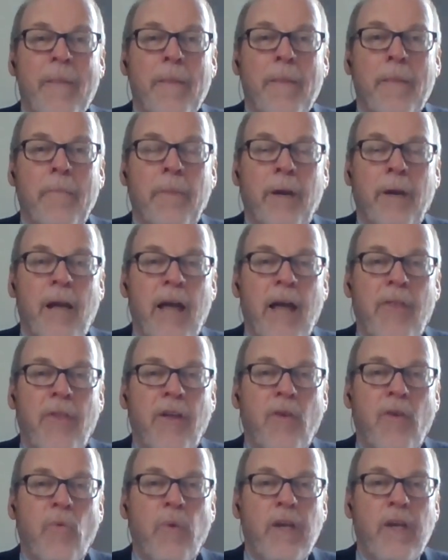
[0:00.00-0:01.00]
But I
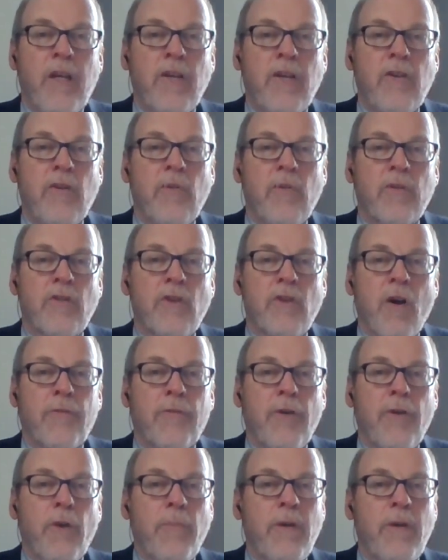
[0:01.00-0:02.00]
think we could do a
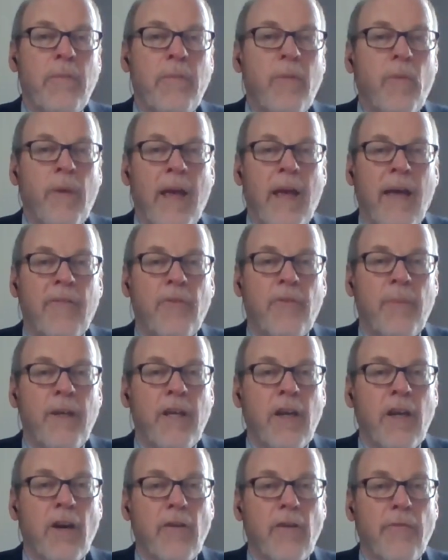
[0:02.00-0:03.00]
soft opening, but we have to be
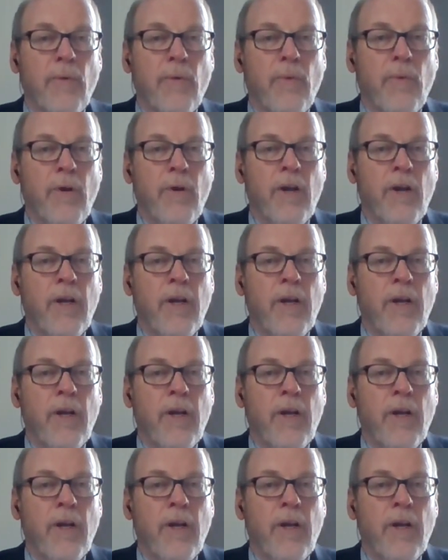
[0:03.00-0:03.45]
careful.